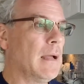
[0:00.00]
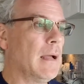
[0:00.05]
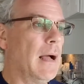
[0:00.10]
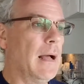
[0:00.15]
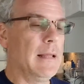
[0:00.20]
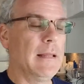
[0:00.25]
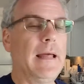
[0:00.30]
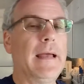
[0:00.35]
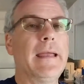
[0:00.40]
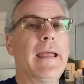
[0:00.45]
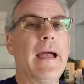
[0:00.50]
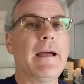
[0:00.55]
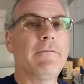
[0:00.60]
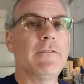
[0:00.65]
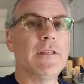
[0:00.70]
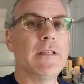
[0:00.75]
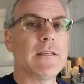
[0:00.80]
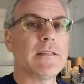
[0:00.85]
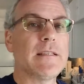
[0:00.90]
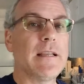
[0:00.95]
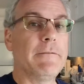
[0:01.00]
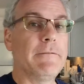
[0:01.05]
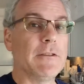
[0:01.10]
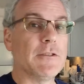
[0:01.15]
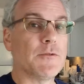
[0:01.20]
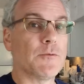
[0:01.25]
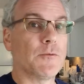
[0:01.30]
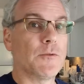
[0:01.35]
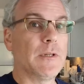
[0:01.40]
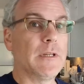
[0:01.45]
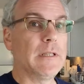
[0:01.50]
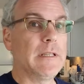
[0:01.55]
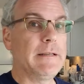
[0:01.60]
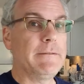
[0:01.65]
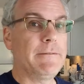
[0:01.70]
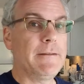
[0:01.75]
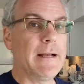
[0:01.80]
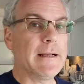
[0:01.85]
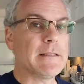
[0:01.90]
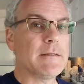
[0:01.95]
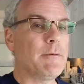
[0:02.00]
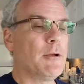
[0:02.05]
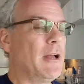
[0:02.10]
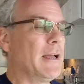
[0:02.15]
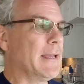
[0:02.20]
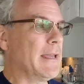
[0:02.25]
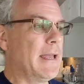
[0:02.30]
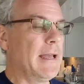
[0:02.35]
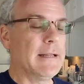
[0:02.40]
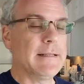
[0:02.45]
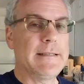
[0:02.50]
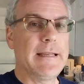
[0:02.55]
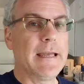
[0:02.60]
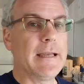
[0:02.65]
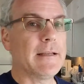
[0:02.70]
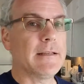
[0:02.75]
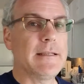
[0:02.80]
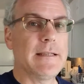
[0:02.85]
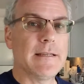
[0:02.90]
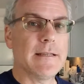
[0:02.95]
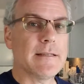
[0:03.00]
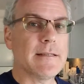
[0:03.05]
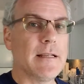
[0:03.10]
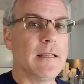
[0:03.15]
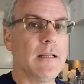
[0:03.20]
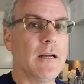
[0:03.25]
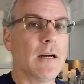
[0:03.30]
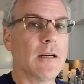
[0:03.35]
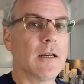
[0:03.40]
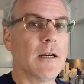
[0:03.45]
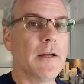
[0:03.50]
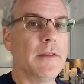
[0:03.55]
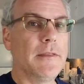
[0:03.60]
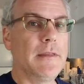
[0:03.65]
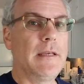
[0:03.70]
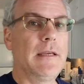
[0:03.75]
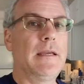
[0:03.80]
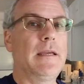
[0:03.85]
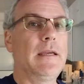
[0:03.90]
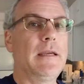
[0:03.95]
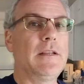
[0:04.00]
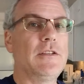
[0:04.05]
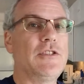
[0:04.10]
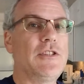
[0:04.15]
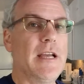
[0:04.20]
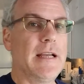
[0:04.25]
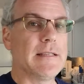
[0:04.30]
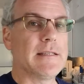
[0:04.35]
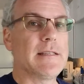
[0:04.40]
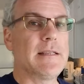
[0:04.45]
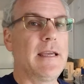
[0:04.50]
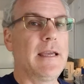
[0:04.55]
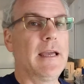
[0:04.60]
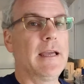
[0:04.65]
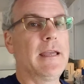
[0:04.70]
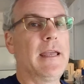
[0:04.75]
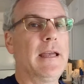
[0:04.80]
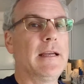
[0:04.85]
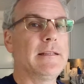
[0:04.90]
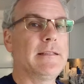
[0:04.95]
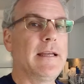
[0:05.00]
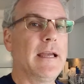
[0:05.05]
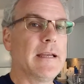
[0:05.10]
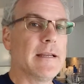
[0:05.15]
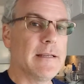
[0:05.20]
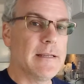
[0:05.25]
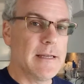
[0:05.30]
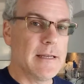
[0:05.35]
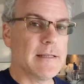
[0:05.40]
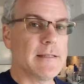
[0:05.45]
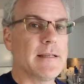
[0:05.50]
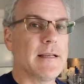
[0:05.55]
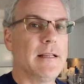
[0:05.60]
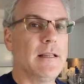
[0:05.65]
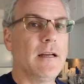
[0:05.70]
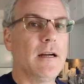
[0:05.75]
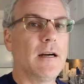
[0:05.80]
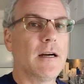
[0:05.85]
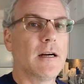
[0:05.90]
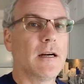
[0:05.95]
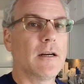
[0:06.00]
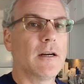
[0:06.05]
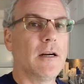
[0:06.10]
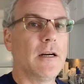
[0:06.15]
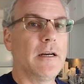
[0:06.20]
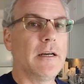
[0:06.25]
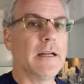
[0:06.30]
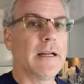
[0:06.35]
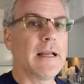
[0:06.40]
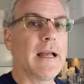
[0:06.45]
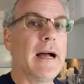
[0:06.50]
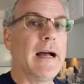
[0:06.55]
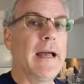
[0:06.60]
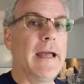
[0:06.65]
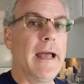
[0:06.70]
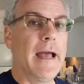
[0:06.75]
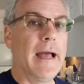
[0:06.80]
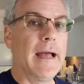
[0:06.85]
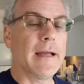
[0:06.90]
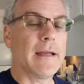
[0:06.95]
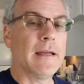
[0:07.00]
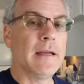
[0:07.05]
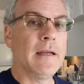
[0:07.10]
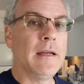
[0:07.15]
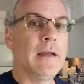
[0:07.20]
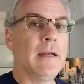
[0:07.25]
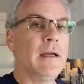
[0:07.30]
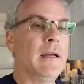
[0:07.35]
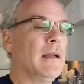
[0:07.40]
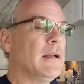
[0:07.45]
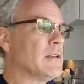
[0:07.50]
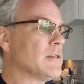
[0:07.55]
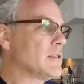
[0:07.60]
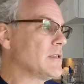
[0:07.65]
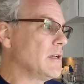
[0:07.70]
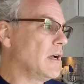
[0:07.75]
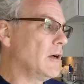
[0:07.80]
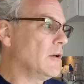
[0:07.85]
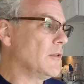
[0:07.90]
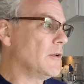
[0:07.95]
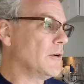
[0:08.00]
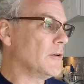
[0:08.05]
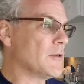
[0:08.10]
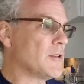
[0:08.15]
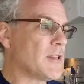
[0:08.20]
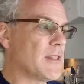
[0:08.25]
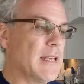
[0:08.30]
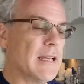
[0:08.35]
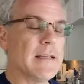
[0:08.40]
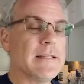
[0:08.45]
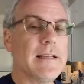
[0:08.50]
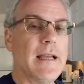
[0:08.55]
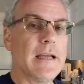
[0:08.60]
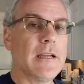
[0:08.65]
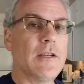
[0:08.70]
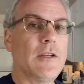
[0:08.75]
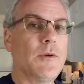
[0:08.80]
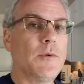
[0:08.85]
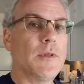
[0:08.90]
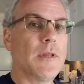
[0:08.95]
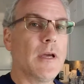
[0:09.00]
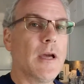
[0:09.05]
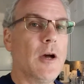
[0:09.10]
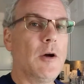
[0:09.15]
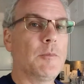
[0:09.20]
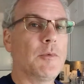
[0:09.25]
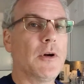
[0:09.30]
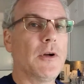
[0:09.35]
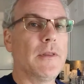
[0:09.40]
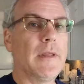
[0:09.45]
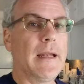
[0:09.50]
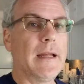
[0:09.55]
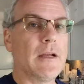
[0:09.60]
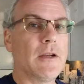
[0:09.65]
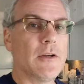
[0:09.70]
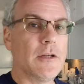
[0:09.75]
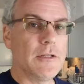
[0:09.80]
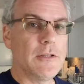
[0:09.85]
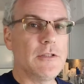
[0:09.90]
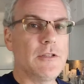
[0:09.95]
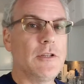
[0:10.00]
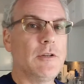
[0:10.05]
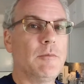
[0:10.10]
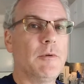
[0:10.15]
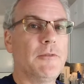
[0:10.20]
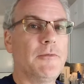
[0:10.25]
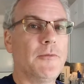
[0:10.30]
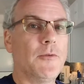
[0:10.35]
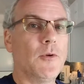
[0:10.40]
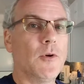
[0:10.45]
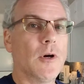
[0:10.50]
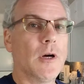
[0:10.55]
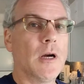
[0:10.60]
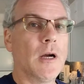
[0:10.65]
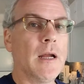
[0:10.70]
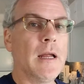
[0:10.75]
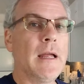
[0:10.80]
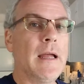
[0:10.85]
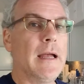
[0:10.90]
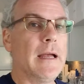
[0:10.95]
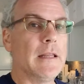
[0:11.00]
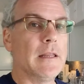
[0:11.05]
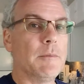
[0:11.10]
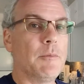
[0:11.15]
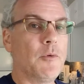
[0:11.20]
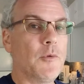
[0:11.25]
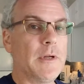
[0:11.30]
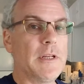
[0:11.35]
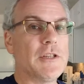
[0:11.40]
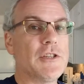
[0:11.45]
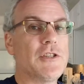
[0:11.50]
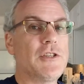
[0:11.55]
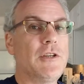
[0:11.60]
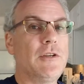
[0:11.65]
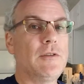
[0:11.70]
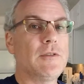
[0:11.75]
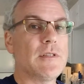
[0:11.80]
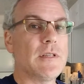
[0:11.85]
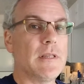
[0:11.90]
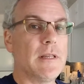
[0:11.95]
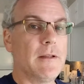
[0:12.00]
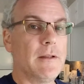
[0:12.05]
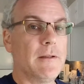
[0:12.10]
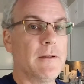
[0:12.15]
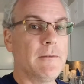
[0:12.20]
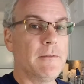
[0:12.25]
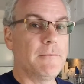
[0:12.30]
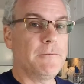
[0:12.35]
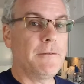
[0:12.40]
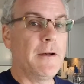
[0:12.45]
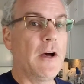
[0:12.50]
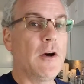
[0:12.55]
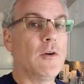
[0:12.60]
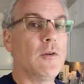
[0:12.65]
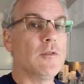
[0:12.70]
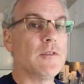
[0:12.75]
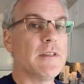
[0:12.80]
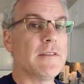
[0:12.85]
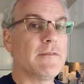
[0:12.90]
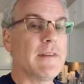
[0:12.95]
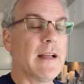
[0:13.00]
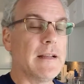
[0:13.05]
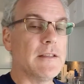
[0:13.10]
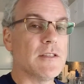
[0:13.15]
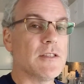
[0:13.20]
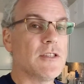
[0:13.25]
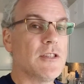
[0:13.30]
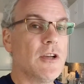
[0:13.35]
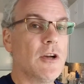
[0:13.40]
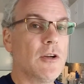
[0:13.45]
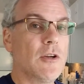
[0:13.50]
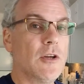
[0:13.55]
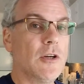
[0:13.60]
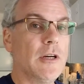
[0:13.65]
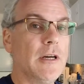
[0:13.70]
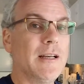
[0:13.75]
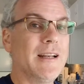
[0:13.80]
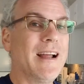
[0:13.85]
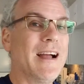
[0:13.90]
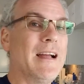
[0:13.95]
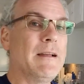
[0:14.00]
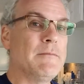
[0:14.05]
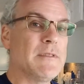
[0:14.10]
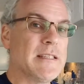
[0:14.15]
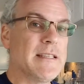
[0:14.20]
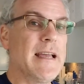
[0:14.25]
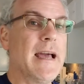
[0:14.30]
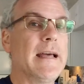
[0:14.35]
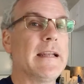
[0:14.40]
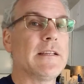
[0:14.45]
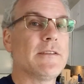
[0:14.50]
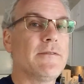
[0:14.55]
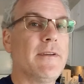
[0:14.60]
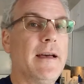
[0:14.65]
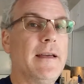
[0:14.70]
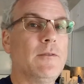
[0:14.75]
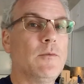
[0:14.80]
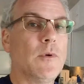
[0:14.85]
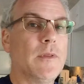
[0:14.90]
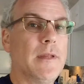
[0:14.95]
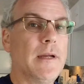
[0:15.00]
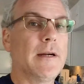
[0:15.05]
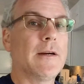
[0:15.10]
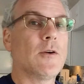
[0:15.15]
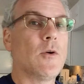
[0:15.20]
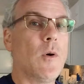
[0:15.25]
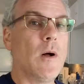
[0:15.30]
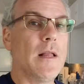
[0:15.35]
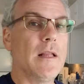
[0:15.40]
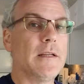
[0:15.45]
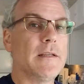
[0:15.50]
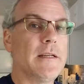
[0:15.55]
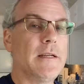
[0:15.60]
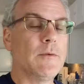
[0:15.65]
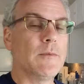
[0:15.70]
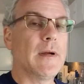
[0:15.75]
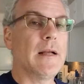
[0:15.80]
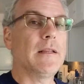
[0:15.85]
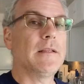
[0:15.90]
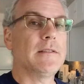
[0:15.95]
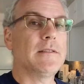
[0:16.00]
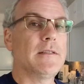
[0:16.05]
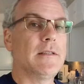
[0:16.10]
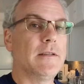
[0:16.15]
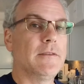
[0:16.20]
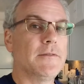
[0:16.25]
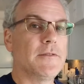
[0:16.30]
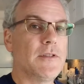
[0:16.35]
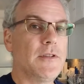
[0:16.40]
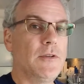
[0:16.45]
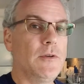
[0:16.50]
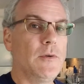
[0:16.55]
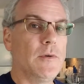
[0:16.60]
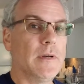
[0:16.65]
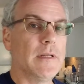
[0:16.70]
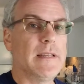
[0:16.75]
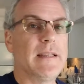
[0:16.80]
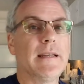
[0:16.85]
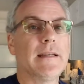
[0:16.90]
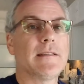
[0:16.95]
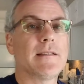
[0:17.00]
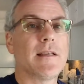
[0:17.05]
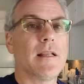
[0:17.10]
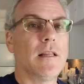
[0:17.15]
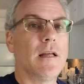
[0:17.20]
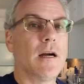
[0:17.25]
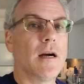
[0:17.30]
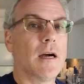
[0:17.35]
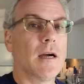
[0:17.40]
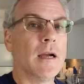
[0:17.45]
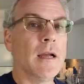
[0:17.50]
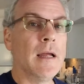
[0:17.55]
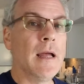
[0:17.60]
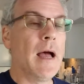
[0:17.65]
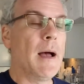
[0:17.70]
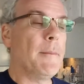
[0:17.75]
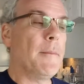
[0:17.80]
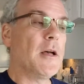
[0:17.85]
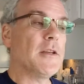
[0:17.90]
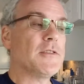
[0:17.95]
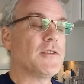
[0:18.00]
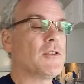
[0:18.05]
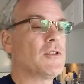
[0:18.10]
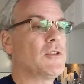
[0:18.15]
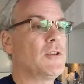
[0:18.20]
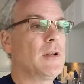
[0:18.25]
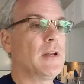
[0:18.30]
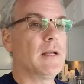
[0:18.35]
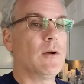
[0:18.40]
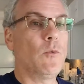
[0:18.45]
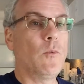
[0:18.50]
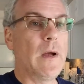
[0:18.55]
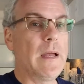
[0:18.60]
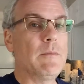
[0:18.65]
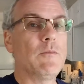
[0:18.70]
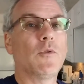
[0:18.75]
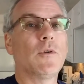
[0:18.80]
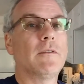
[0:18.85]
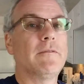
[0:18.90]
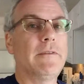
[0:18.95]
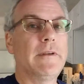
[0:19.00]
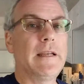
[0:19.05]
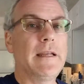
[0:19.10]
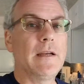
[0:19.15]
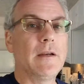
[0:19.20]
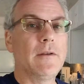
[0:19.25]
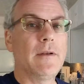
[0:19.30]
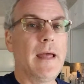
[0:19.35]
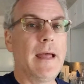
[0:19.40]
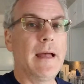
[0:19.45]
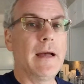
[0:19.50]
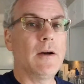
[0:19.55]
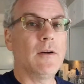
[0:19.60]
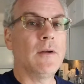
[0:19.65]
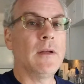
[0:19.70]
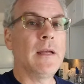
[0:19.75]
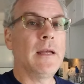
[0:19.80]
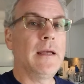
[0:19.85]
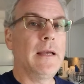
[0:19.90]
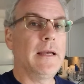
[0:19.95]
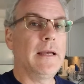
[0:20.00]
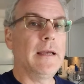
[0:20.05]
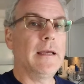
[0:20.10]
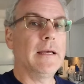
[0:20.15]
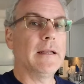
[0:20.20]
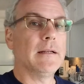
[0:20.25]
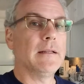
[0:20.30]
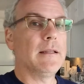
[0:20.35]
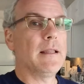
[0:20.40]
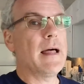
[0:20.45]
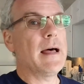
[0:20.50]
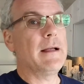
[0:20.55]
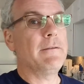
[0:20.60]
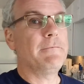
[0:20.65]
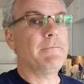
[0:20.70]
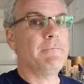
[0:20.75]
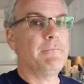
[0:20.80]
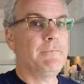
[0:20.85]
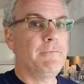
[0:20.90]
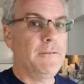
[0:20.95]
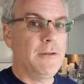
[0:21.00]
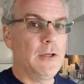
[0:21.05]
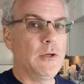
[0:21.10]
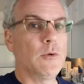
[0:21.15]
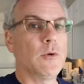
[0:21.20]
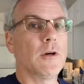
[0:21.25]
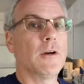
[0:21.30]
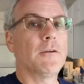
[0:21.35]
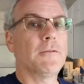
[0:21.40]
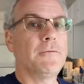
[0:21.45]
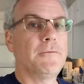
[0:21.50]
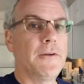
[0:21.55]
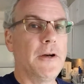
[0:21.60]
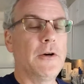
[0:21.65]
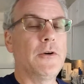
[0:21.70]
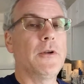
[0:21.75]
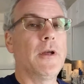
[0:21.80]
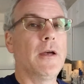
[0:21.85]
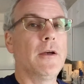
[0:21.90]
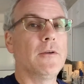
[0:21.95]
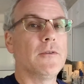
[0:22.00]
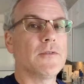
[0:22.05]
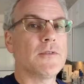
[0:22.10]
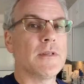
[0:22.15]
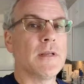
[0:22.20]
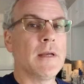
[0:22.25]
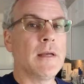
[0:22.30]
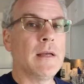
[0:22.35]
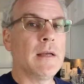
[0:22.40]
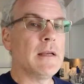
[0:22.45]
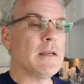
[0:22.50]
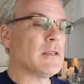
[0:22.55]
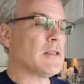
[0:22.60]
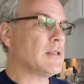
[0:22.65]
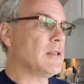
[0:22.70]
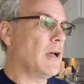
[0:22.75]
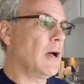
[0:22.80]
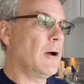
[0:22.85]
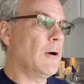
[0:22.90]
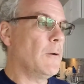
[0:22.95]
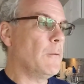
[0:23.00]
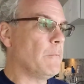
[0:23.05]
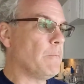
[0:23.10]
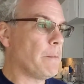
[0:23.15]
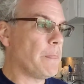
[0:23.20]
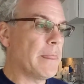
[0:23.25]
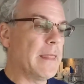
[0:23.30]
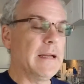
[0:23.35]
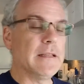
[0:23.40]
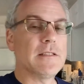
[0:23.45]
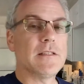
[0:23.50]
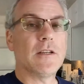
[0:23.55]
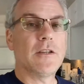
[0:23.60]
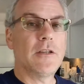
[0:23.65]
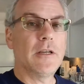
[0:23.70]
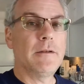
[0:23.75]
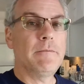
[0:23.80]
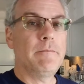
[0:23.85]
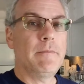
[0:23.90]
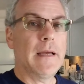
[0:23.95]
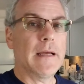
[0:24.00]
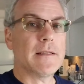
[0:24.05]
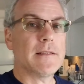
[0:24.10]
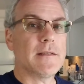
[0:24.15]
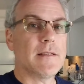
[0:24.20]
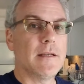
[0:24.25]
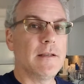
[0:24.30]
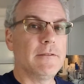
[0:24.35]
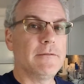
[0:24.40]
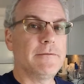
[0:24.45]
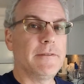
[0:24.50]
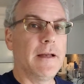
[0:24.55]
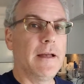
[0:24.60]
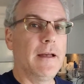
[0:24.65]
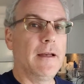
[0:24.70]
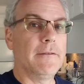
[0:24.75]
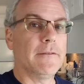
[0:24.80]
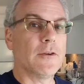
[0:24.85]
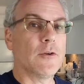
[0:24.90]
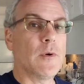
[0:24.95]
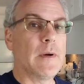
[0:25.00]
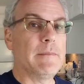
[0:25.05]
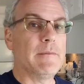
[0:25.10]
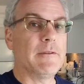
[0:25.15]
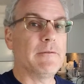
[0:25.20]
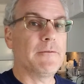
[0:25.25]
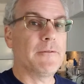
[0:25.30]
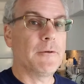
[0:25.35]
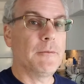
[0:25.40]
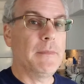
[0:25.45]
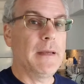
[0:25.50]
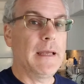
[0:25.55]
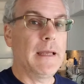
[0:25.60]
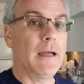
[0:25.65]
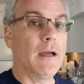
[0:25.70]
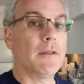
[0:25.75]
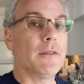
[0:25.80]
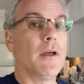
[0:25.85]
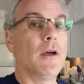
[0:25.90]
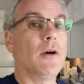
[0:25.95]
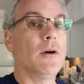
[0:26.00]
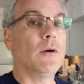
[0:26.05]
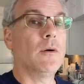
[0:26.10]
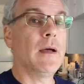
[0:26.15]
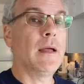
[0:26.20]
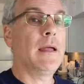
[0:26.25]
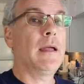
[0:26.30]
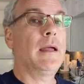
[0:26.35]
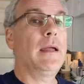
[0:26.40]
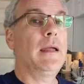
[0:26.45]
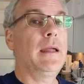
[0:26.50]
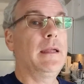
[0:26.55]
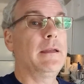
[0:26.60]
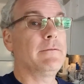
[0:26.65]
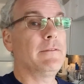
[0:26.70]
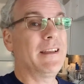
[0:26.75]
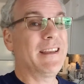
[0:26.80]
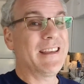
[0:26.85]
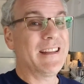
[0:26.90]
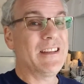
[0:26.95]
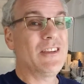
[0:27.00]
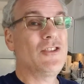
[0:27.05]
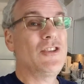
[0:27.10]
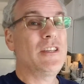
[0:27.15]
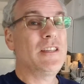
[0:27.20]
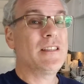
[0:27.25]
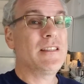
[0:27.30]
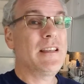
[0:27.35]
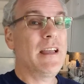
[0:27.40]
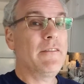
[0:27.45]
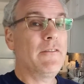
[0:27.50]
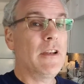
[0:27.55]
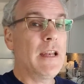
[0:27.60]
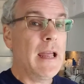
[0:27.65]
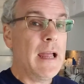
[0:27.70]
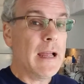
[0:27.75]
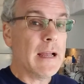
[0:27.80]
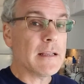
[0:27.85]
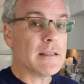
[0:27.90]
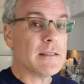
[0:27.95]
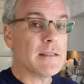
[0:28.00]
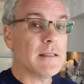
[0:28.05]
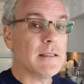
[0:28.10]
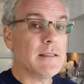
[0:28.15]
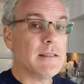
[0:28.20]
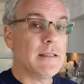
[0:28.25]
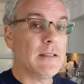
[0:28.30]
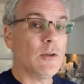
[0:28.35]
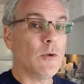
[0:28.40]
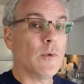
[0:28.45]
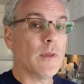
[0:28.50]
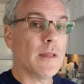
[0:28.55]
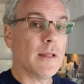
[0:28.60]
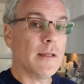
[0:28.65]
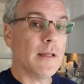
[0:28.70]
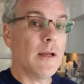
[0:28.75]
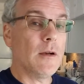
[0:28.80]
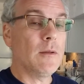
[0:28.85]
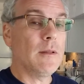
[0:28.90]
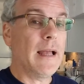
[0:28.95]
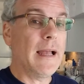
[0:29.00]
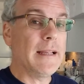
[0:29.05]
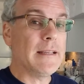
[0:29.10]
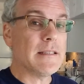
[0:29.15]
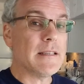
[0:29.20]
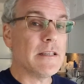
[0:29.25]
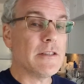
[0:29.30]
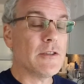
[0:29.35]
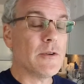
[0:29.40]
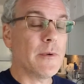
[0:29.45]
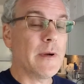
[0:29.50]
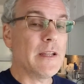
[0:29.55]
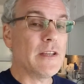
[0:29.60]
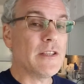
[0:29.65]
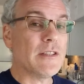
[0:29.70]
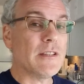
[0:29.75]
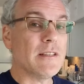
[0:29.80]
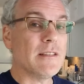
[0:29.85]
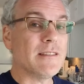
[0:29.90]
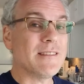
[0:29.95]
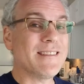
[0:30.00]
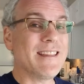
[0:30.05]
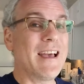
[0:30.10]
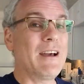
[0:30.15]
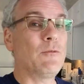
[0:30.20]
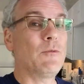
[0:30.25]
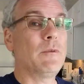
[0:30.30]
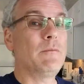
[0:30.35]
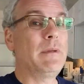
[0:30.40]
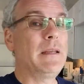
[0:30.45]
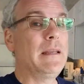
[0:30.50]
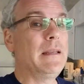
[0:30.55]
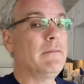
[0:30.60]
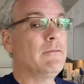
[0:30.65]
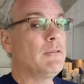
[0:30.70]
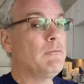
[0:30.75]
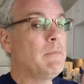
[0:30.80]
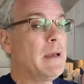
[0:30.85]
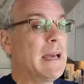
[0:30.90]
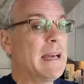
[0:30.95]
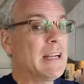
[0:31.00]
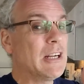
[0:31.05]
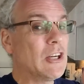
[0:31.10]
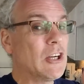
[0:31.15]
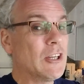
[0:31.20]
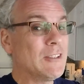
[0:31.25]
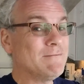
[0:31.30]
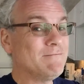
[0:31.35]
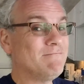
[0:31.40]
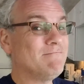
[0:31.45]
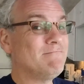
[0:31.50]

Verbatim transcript: I like having this stuff. It's really flexible. I can't take a DSLR on the jet ski. I can't take a DSLR on a kayak. So there's things I could do with the GoPro that I couldn't do before, and the point and shoots and the phones have gotten so good, I'm satisfied with their quality relative to a DSLR. I'm also shooting way more video now and a lot fewer photos. So it's a good mix of equipment for me, although if I get a G7X to deal with the low light situations, that would be even better.